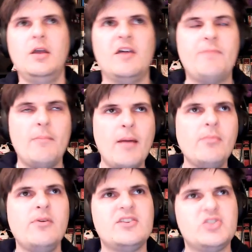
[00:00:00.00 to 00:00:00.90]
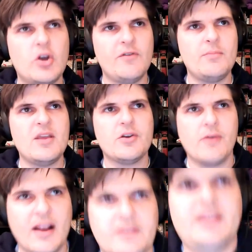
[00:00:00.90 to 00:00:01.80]
if my memory is serving me
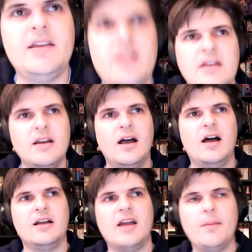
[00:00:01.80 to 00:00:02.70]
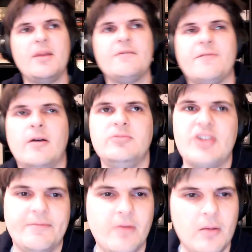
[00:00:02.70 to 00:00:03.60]
correctly, coming from
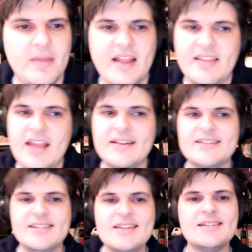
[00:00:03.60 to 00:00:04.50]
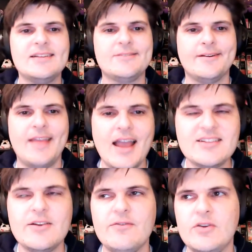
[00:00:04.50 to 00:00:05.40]
Jeff Weltman at the end of the season during the
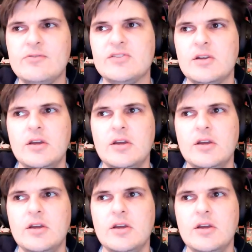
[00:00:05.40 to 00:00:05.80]
exit interviews,